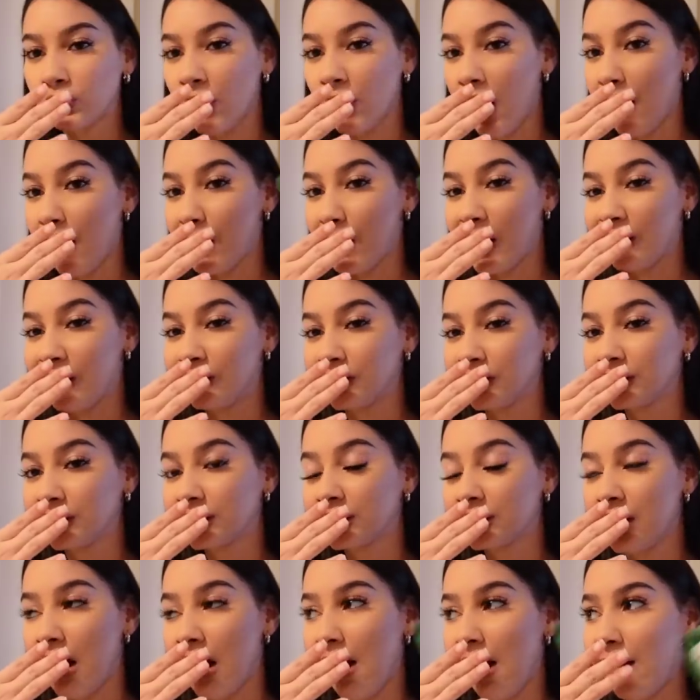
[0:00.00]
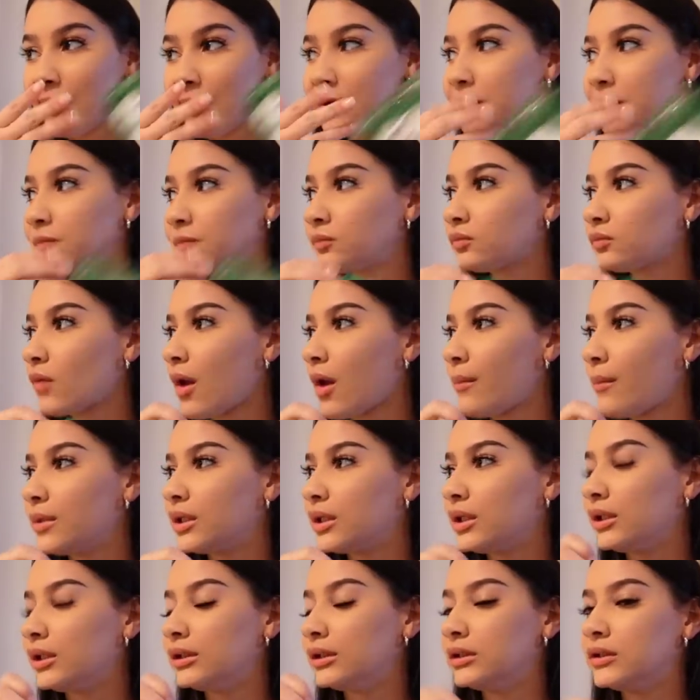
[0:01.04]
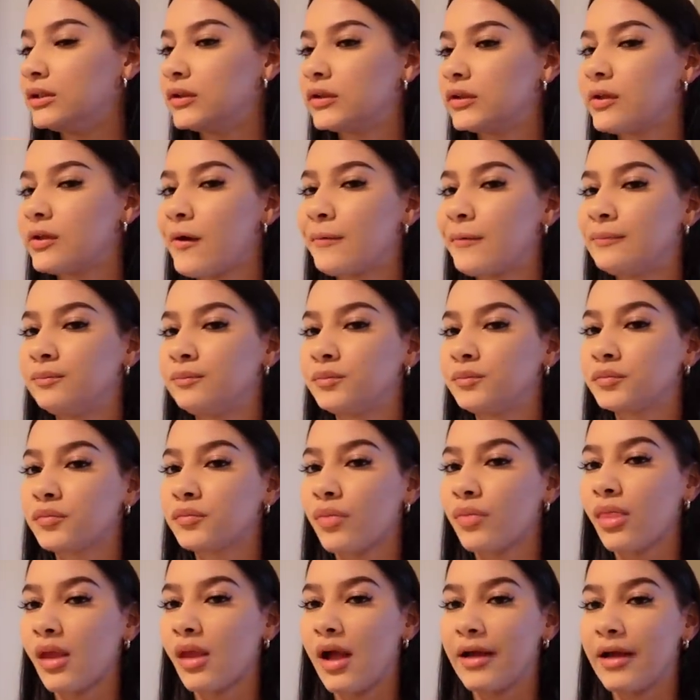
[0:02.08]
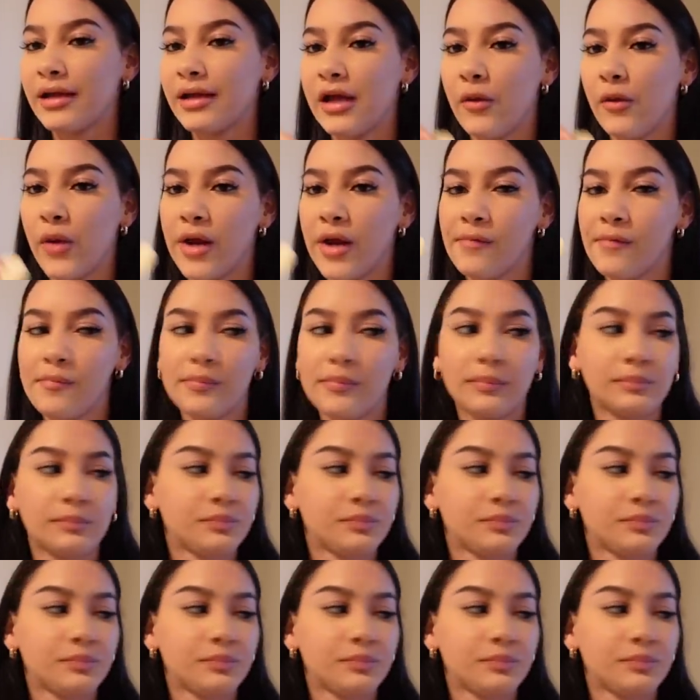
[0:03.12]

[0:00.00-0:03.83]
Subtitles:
I'm having a snack because I can't wait.